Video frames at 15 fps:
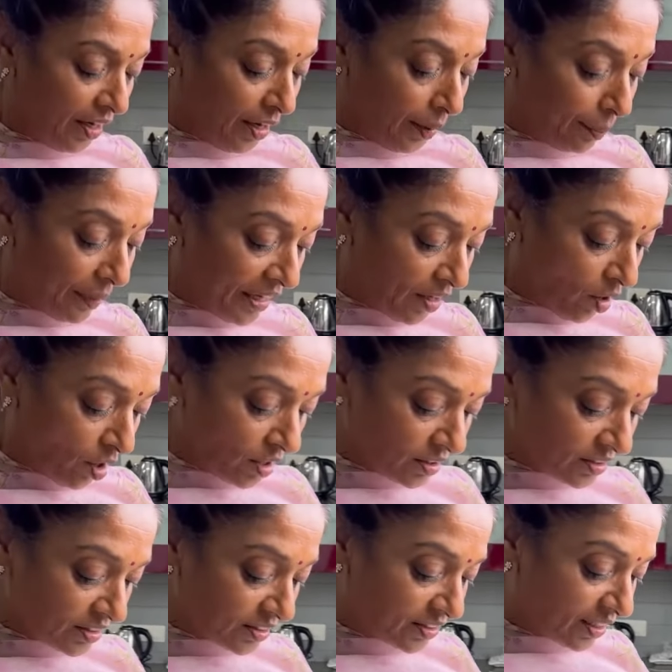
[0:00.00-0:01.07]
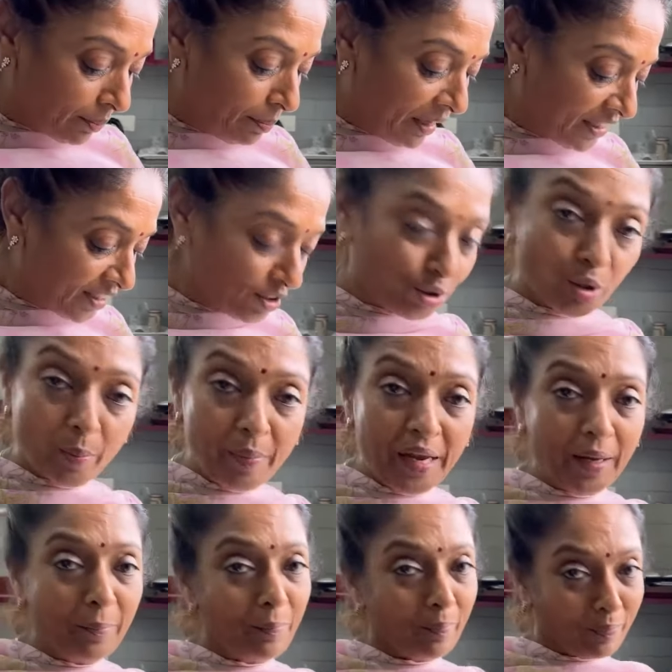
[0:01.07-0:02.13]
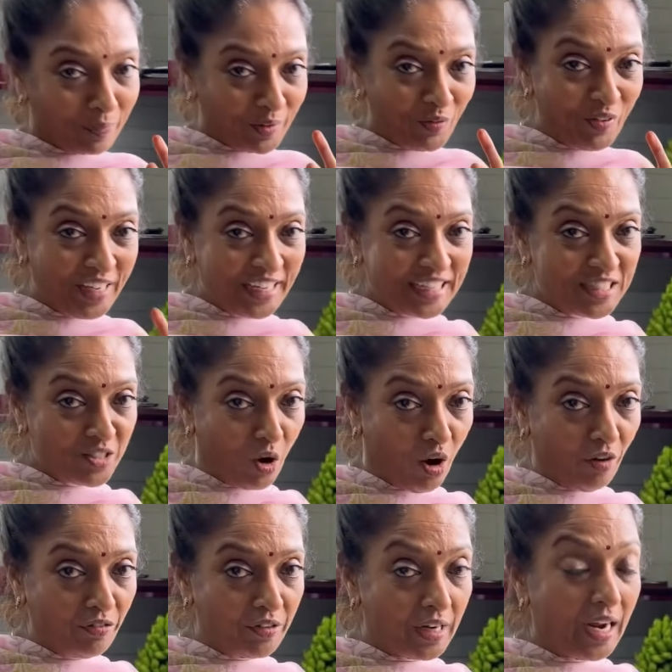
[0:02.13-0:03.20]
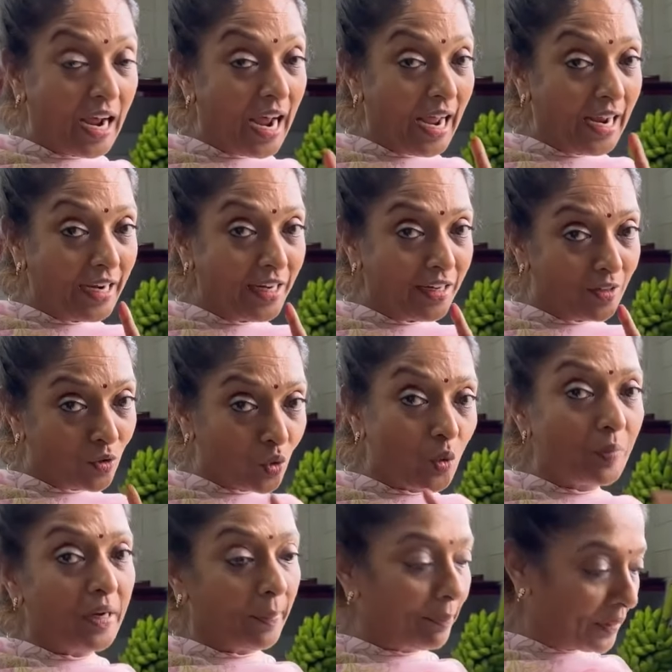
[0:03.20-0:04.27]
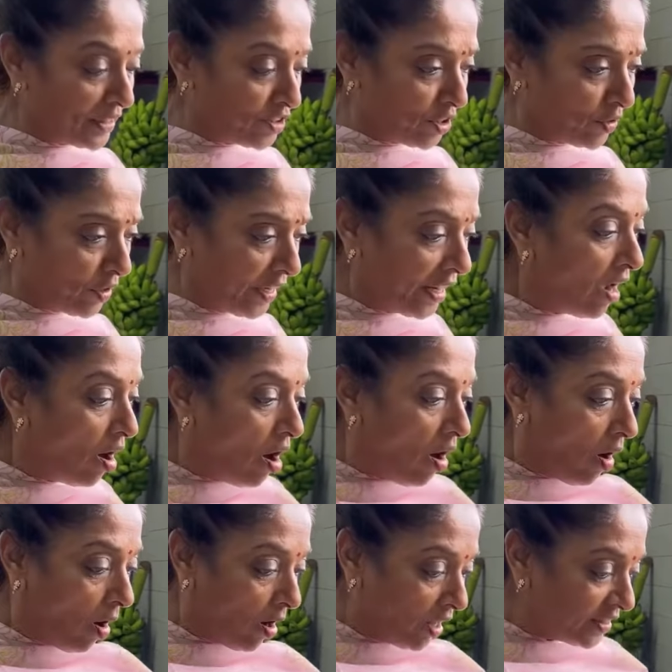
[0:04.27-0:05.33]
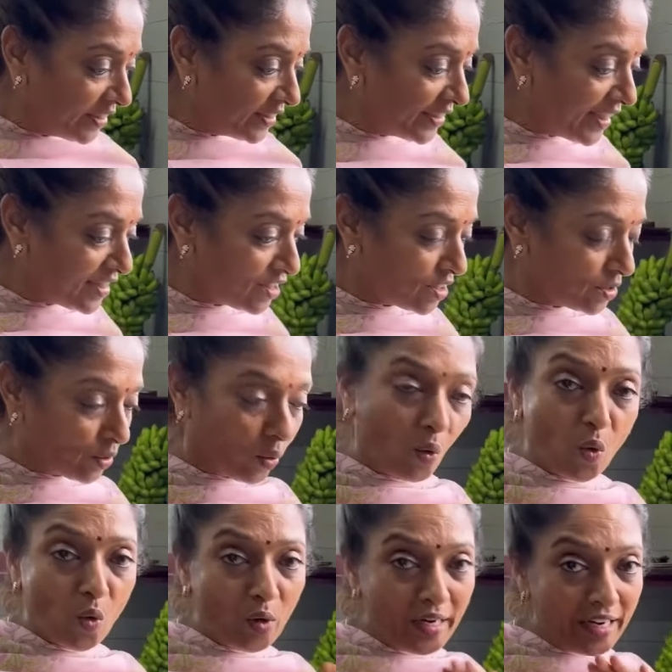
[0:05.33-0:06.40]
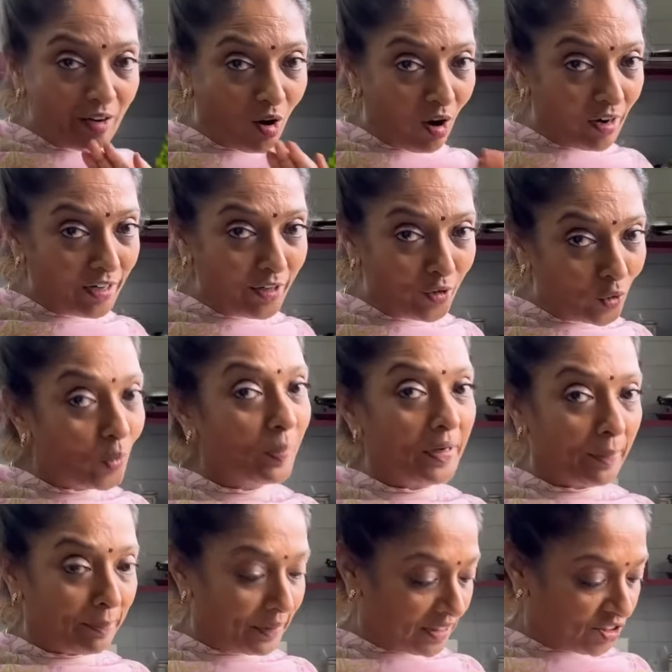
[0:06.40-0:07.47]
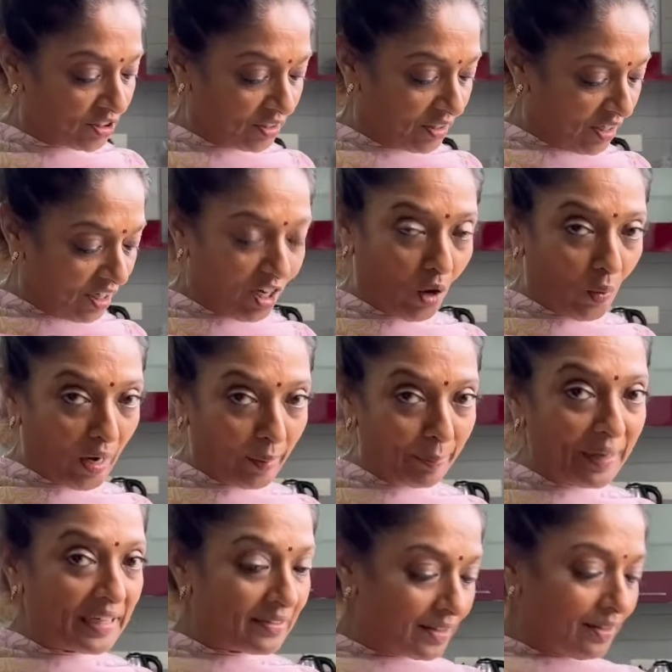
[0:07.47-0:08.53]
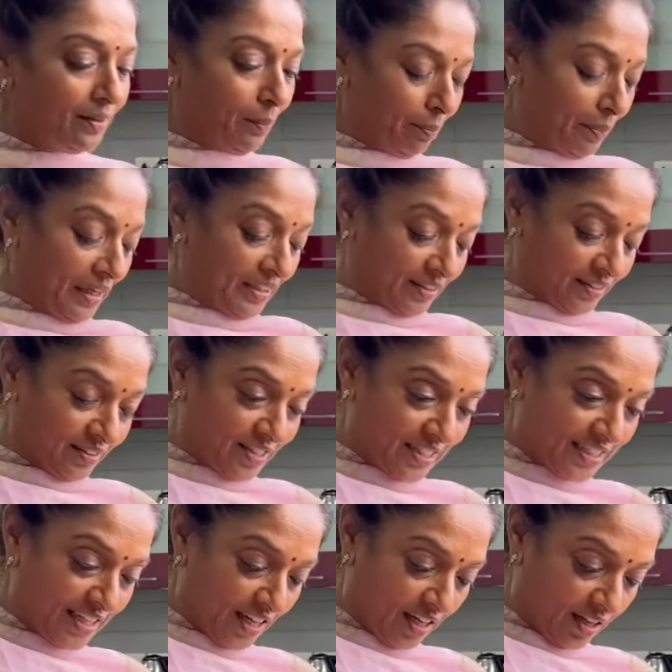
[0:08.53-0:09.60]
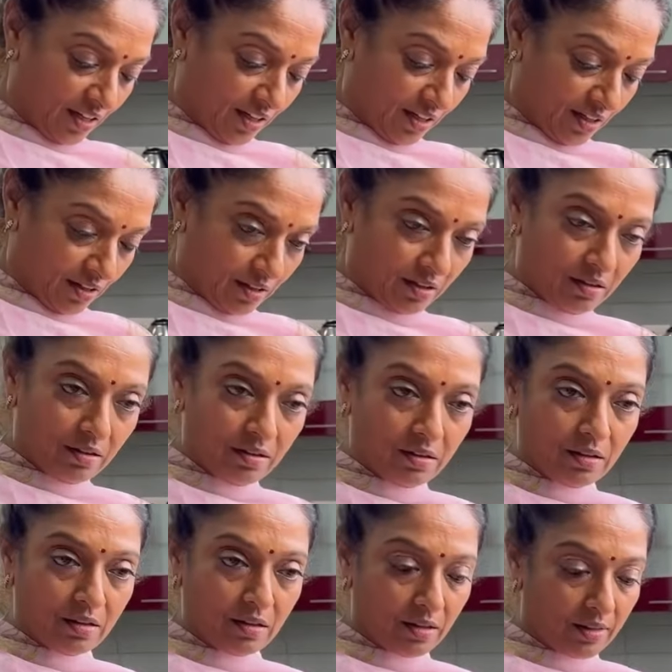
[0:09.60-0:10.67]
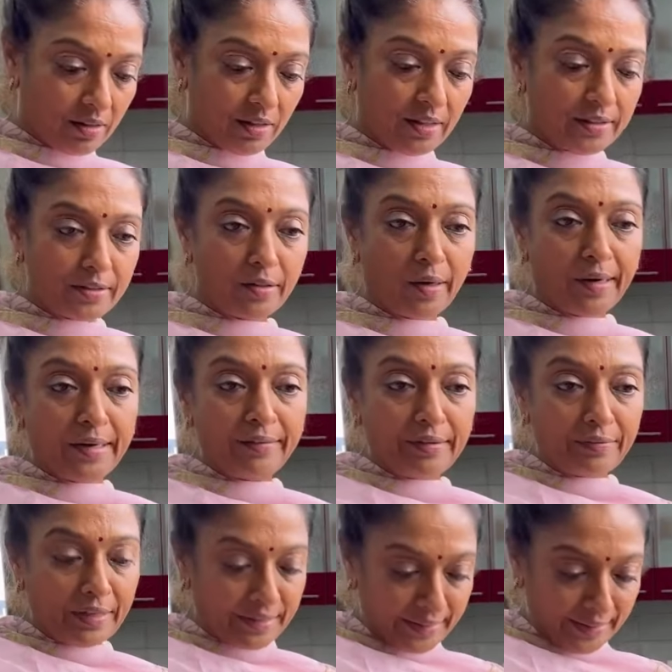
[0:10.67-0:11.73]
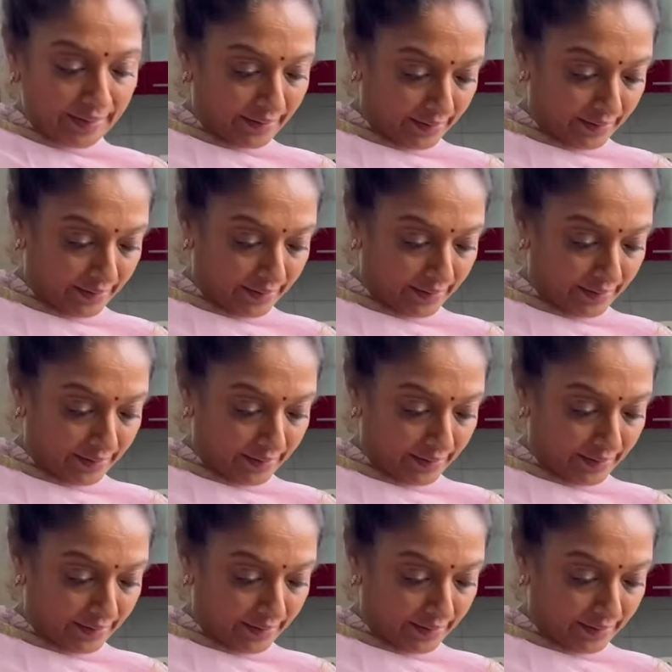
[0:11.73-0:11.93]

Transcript: because the butter should be very soft and room temperature only. All the things only on room temperature. Now I beat the butter. See, it's not even working.